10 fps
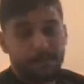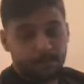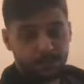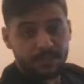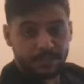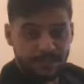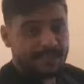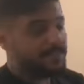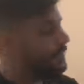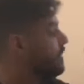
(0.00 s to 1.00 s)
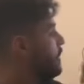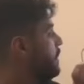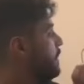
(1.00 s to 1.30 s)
My project is